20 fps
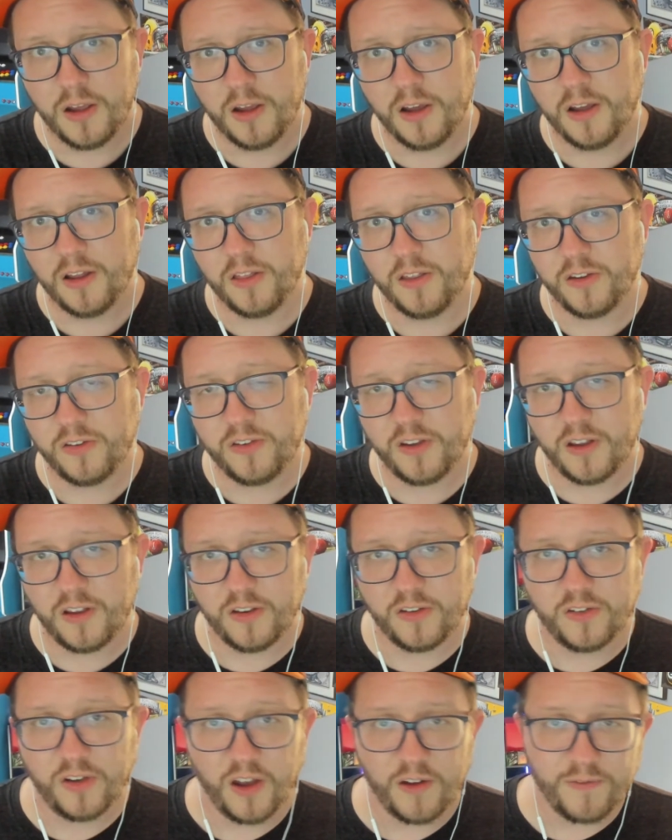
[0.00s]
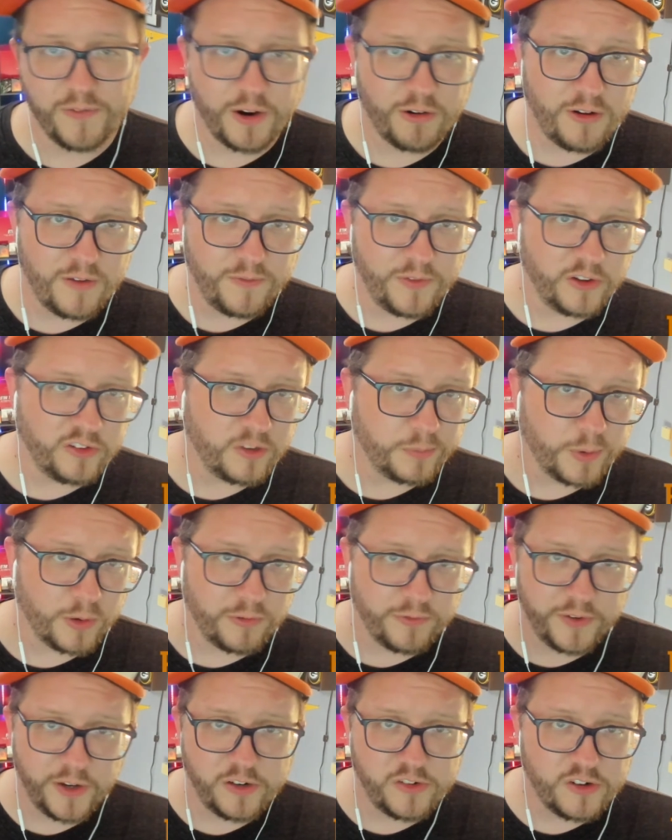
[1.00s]
This is a very visible
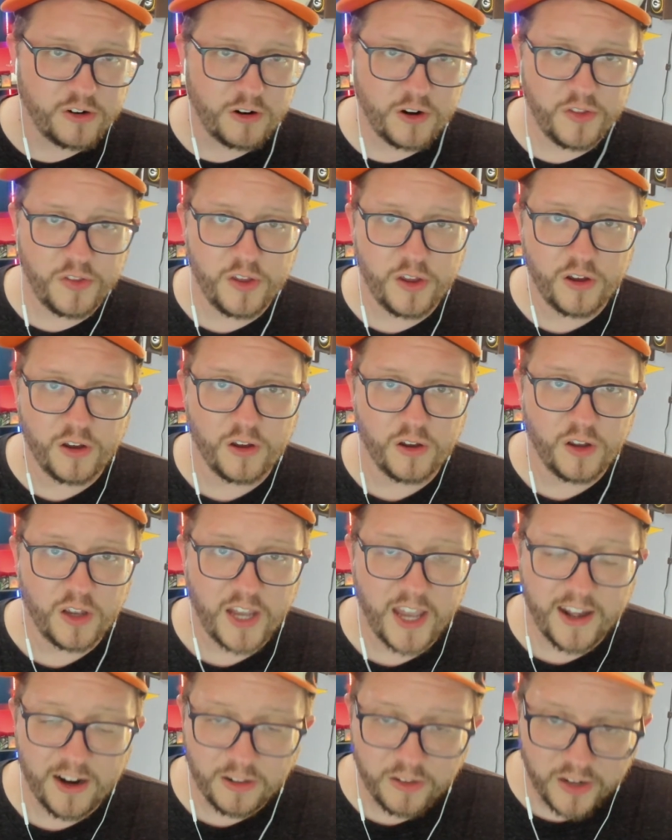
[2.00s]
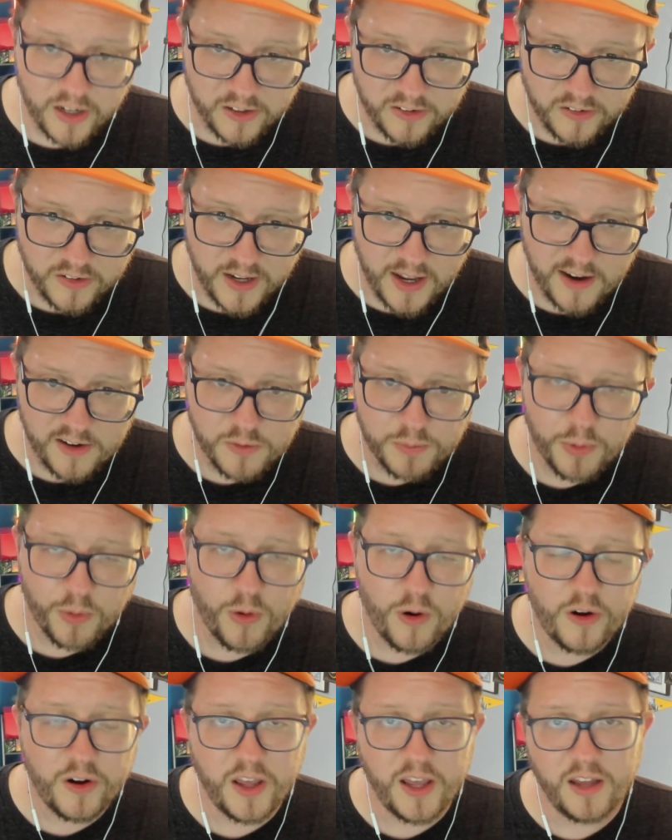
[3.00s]
feature in the analytics
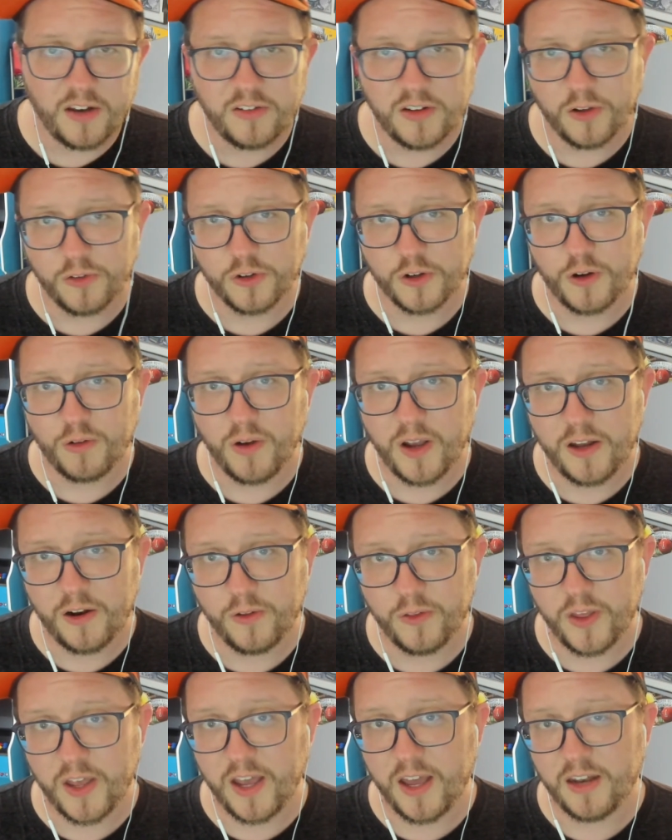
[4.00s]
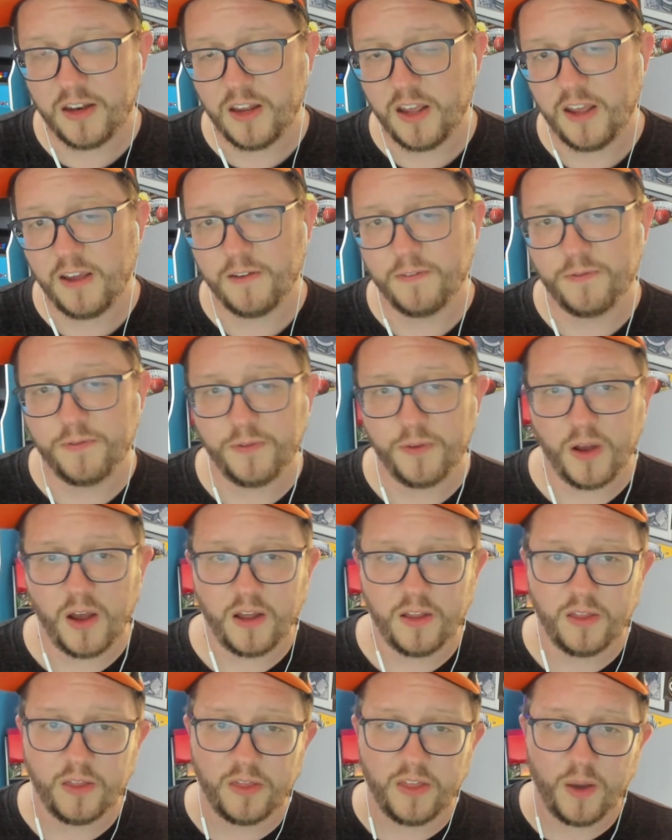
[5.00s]
dashboard and tells a creator that if
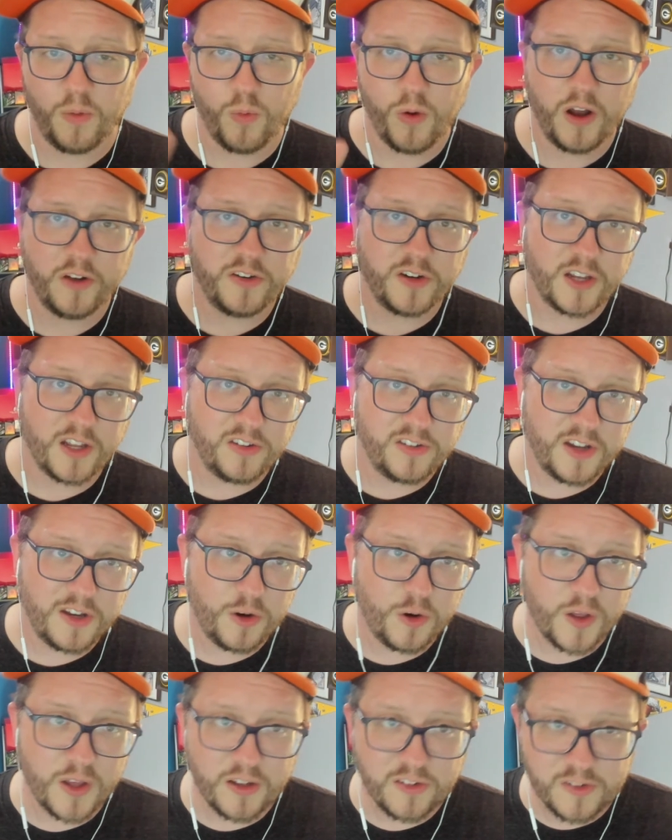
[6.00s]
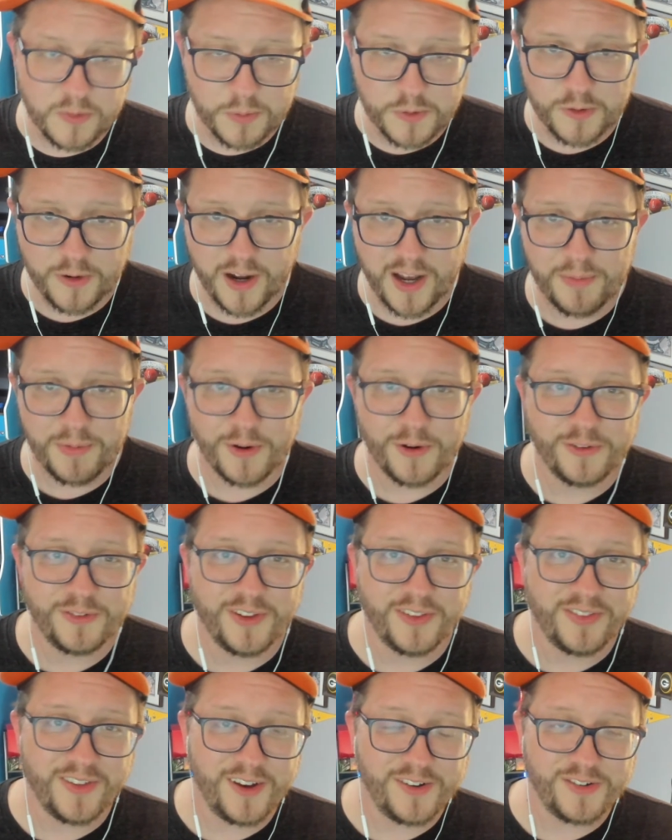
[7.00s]
they want to continue to get subscribers,
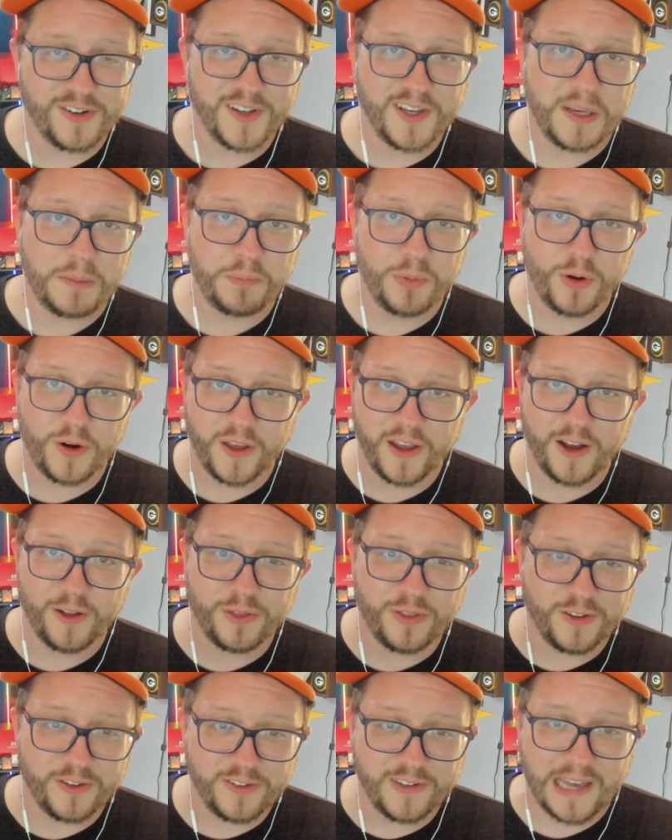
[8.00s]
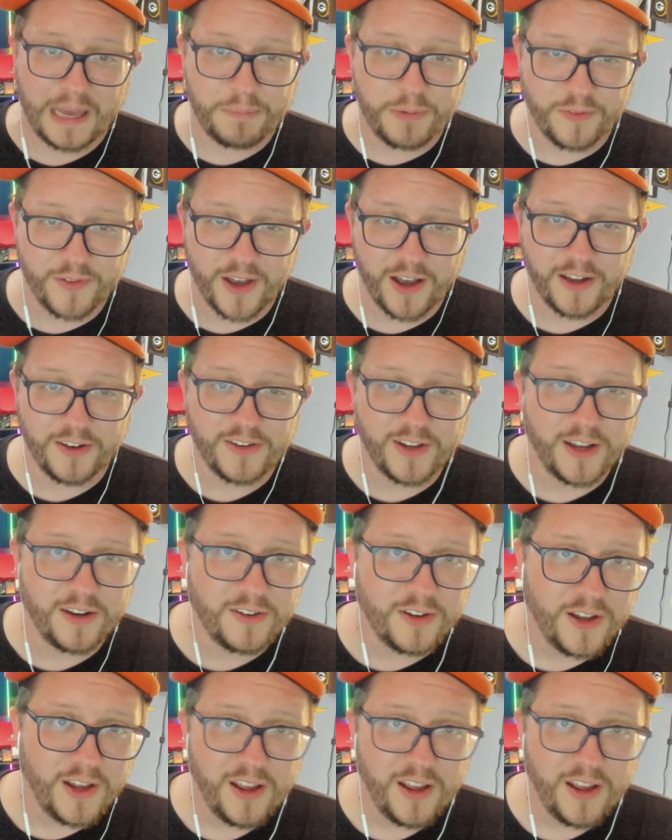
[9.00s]
that they should keep putting out this type of content.